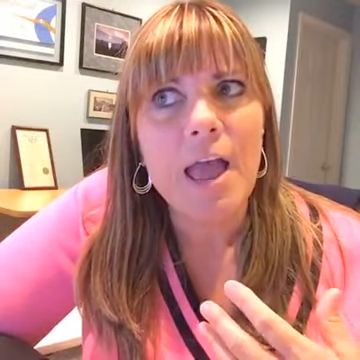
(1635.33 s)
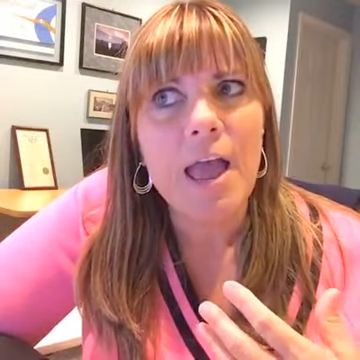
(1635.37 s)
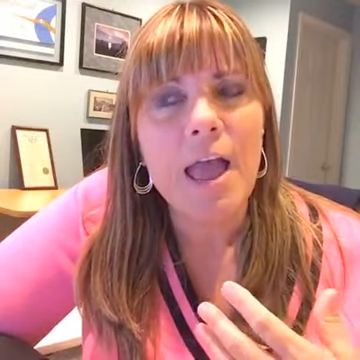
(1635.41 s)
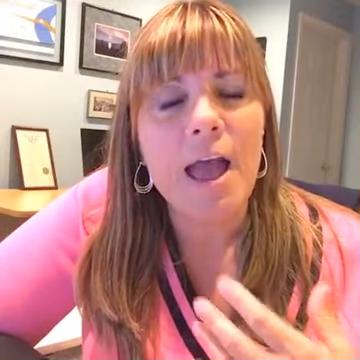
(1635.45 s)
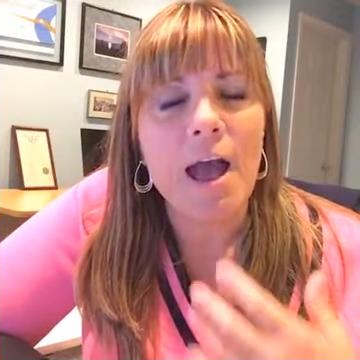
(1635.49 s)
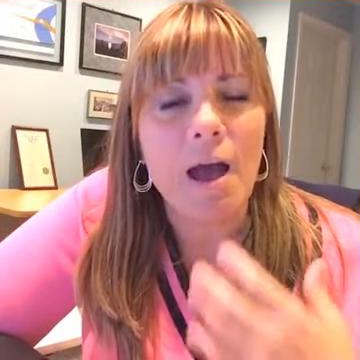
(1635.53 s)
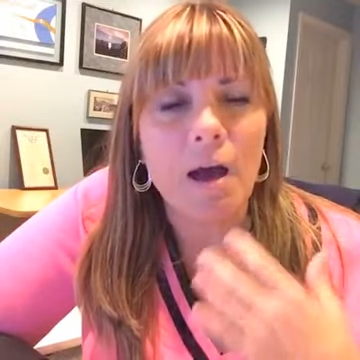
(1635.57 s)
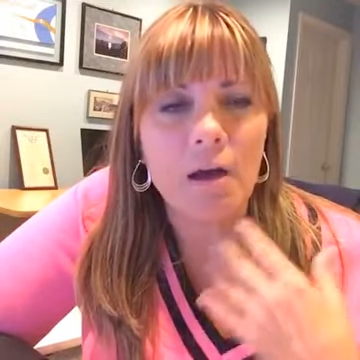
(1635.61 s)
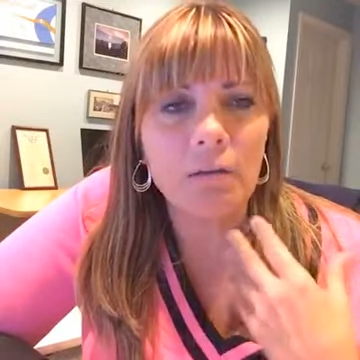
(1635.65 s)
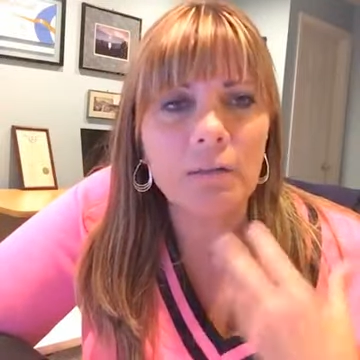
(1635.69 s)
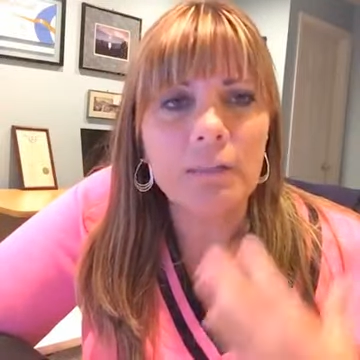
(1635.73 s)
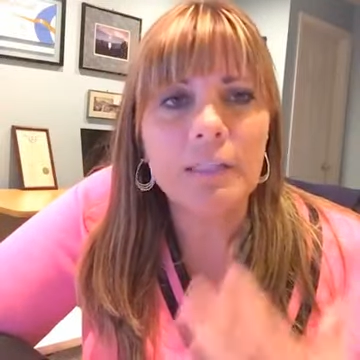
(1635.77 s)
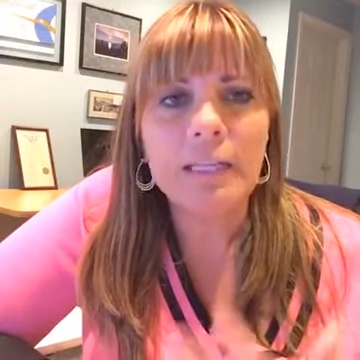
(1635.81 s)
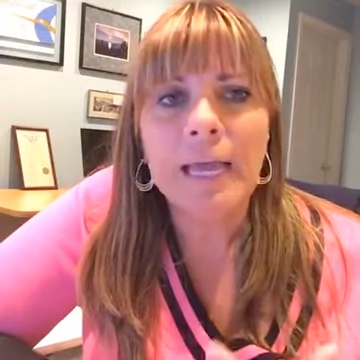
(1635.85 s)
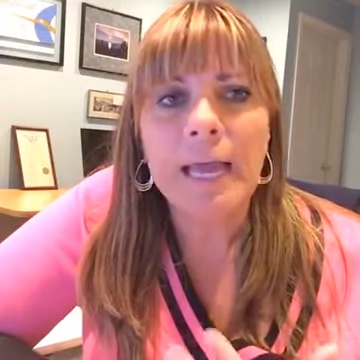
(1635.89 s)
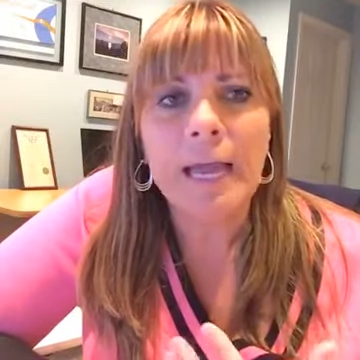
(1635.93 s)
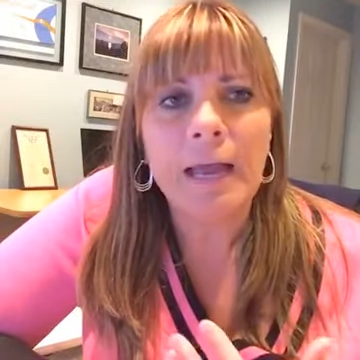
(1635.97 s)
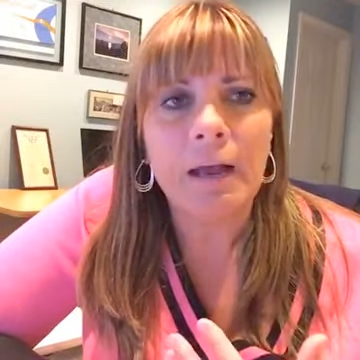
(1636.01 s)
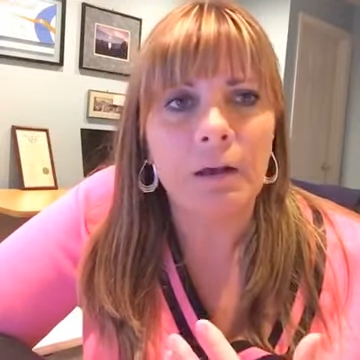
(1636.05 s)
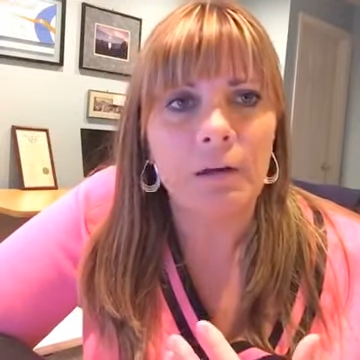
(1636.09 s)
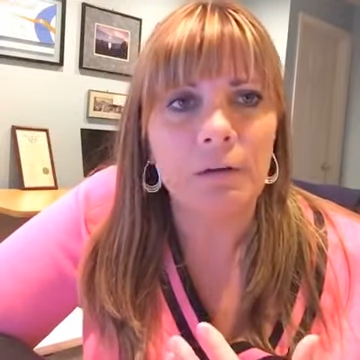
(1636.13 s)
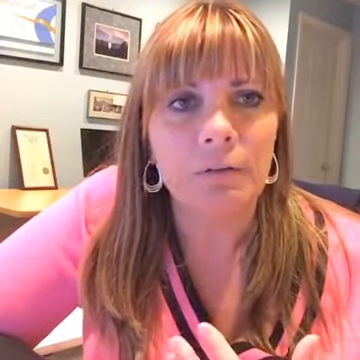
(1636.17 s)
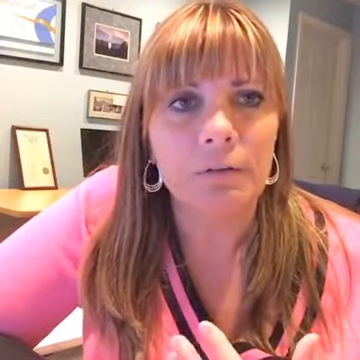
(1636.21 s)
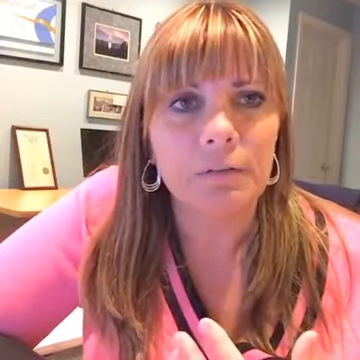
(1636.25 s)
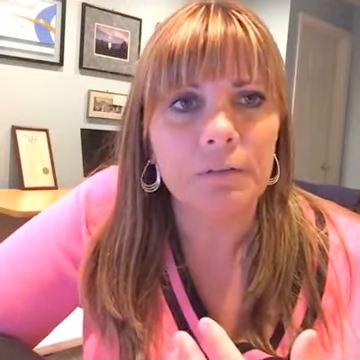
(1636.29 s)
out
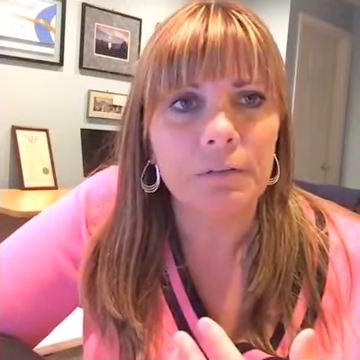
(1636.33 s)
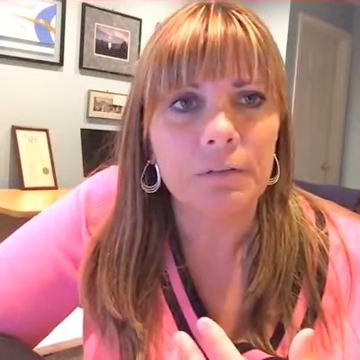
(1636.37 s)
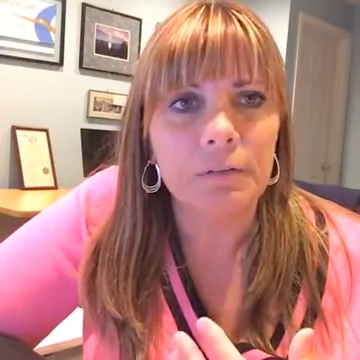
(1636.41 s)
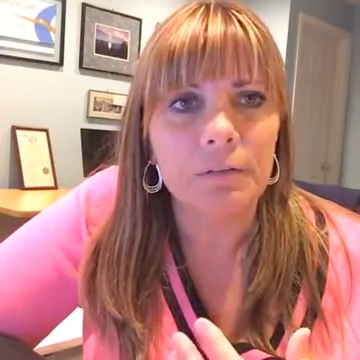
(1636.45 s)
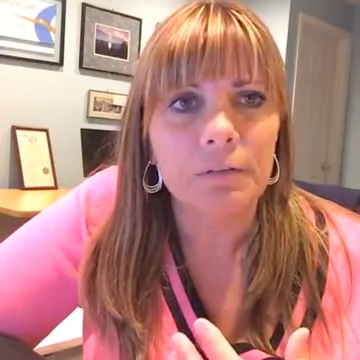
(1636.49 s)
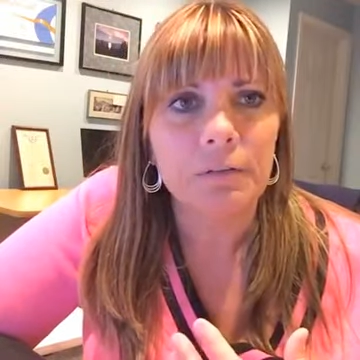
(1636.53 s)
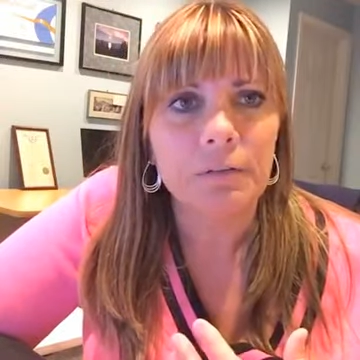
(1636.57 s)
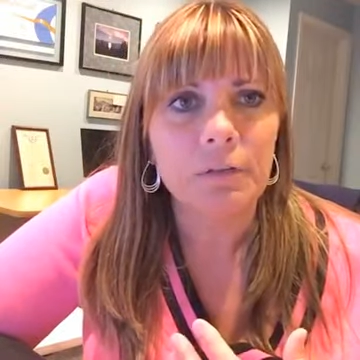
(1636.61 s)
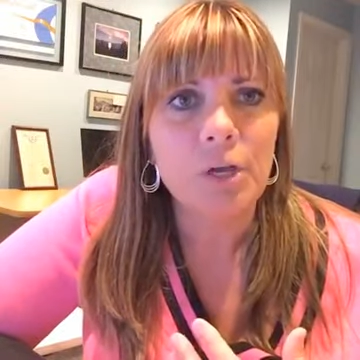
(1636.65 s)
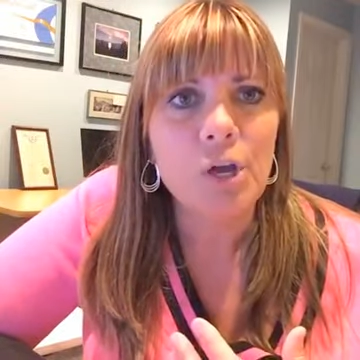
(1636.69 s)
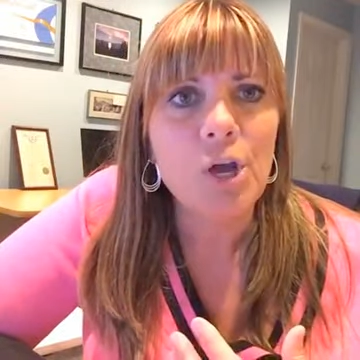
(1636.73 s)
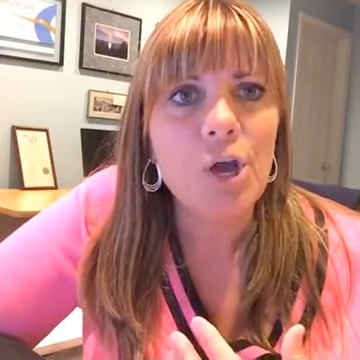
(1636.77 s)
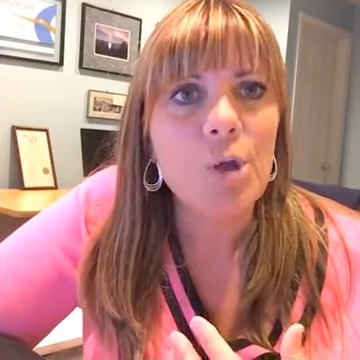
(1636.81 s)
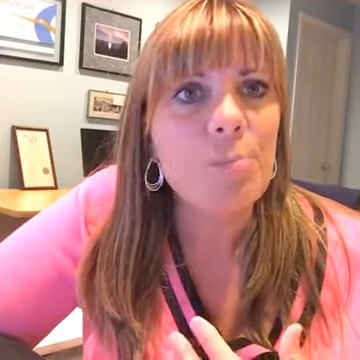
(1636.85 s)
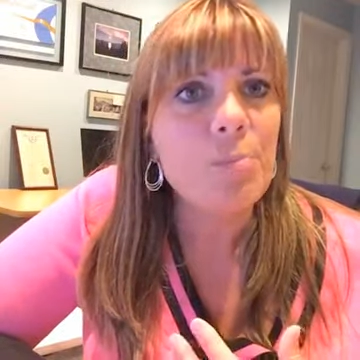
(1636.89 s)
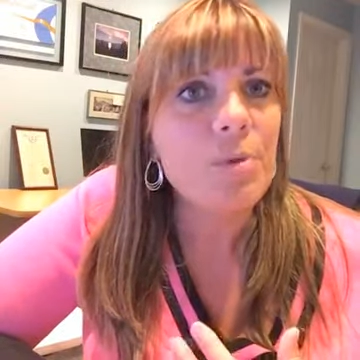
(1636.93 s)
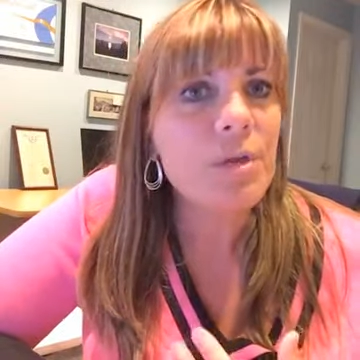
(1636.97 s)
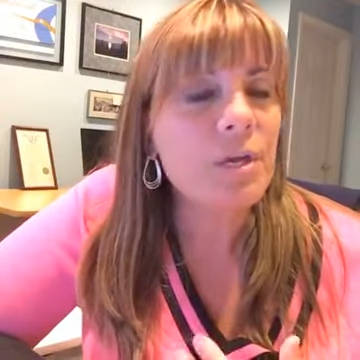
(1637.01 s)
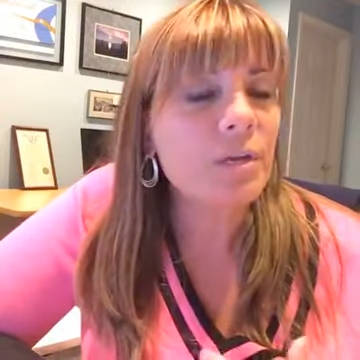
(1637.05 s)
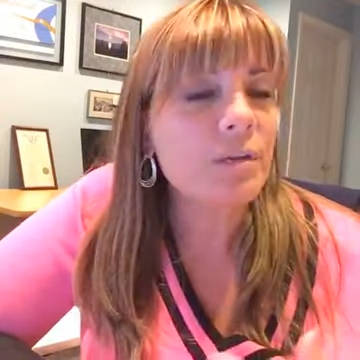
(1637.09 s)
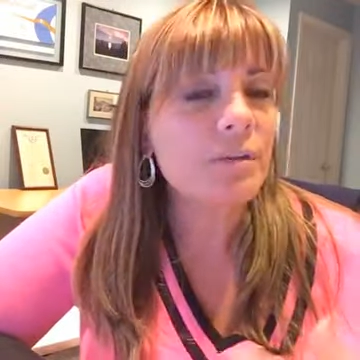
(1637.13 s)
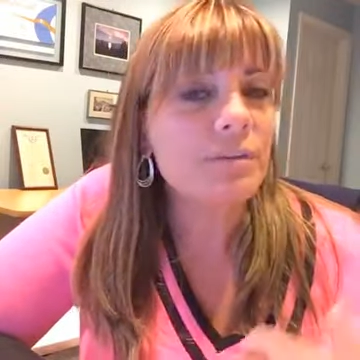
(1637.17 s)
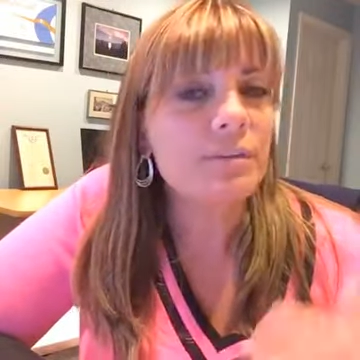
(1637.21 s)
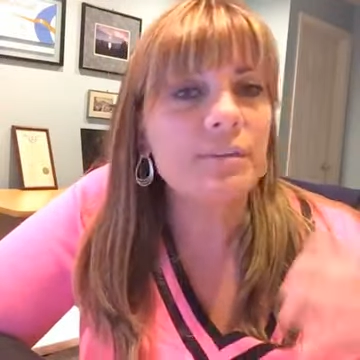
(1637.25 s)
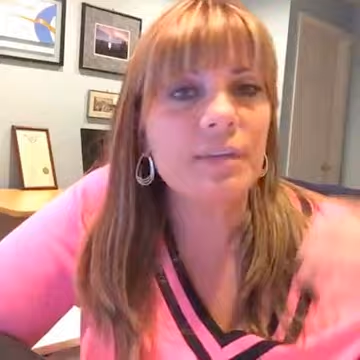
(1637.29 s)
loud
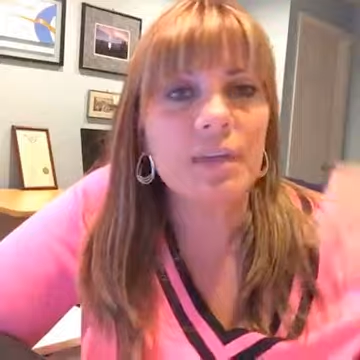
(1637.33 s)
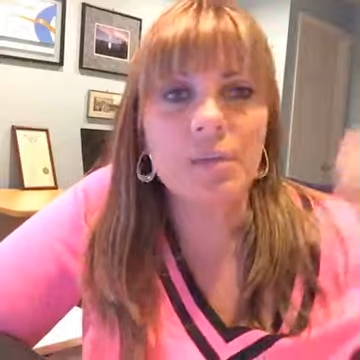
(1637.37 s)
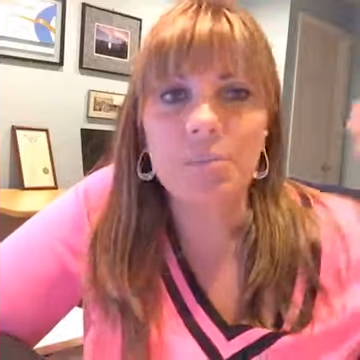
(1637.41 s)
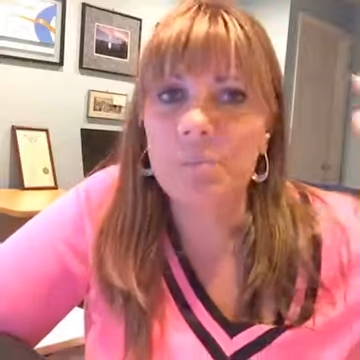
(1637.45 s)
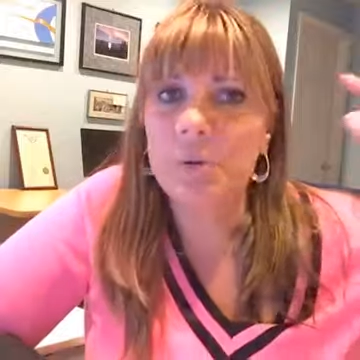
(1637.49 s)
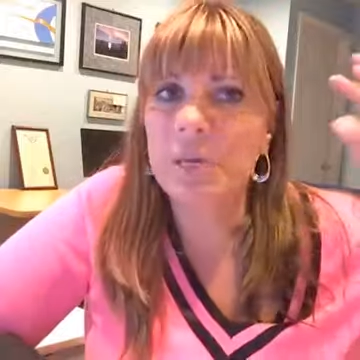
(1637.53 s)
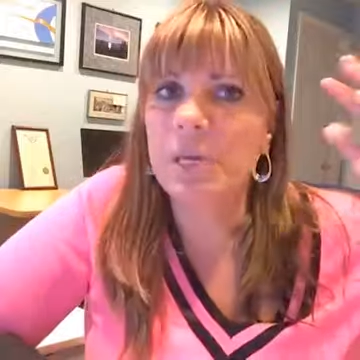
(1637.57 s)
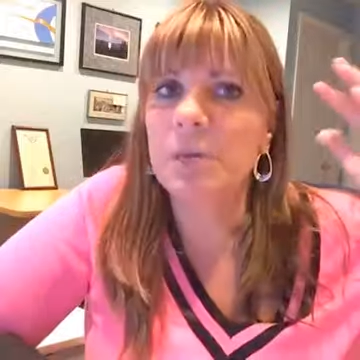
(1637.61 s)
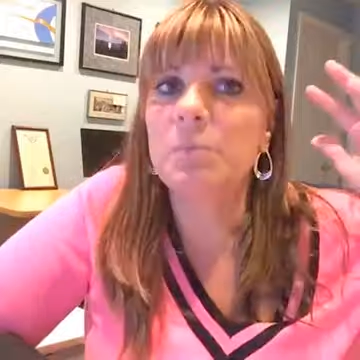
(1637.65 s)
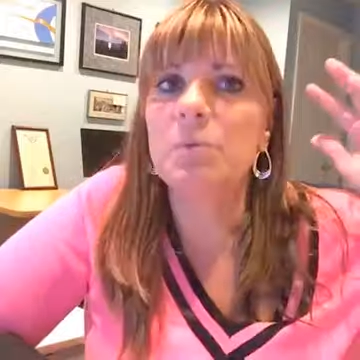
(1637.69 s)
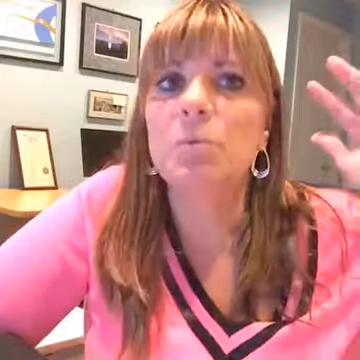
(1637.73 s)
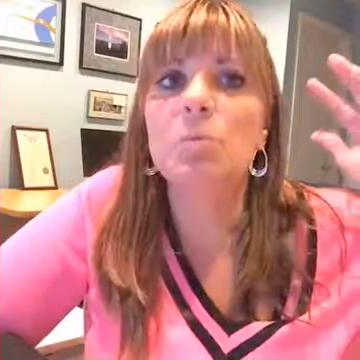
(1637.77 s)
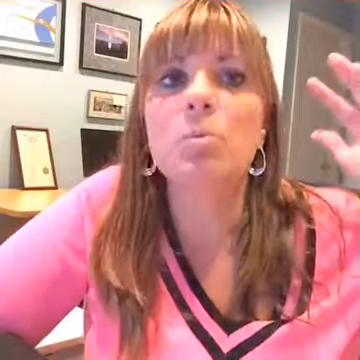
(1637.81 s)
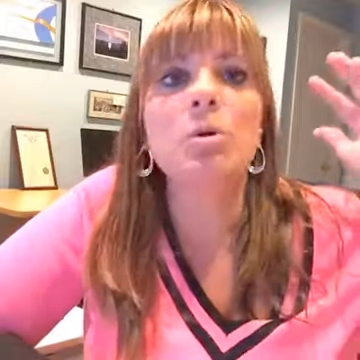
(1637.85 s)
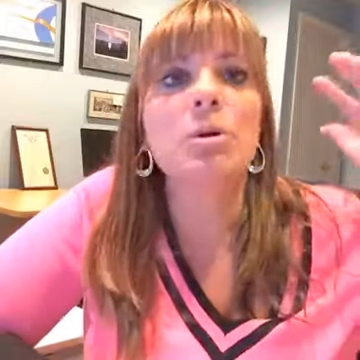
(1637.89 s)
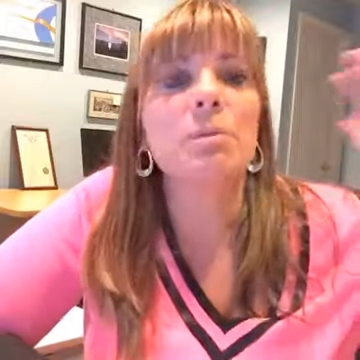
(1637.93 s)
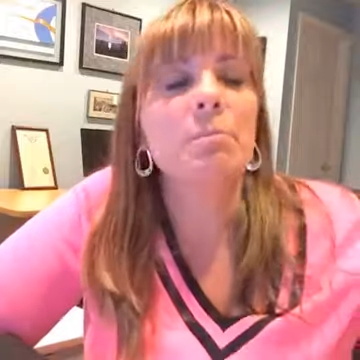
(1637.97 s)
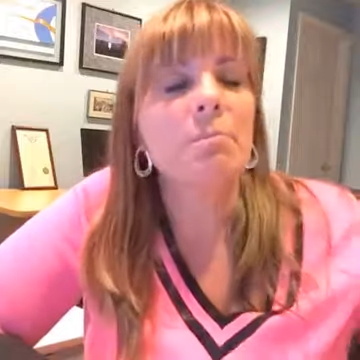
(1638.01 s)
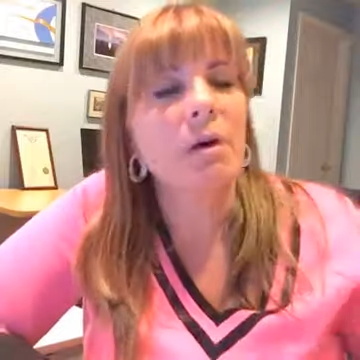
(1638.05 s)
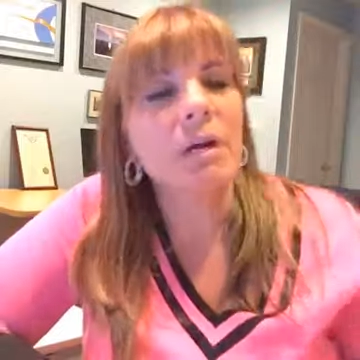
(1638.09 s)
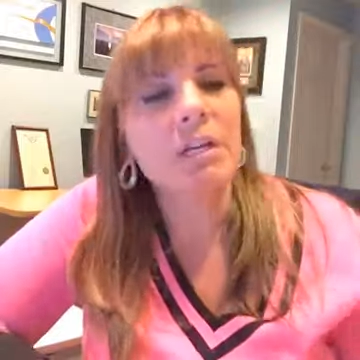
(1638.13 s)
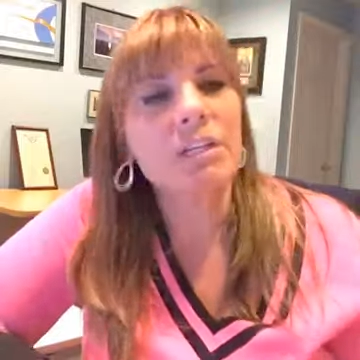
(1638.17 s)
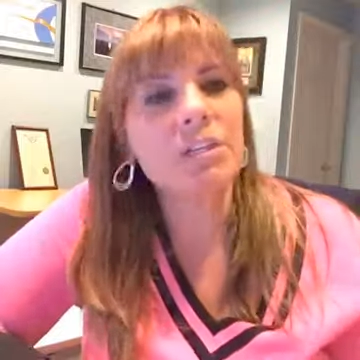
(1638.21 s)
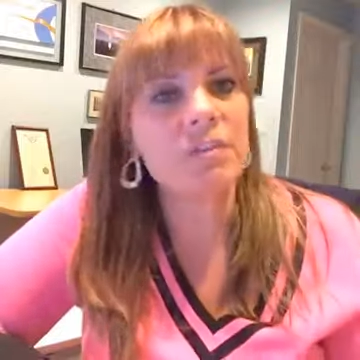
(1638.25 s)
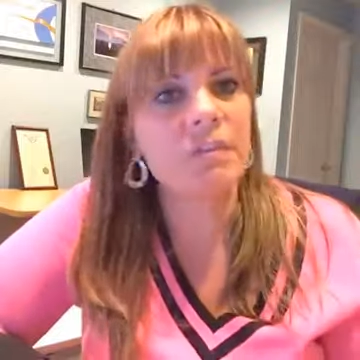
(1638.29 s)
because some people were
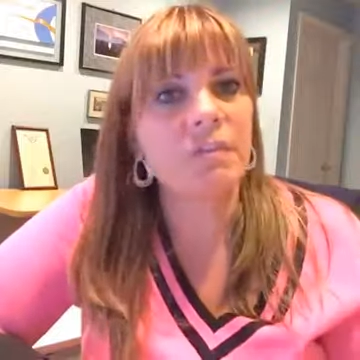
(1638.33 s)
much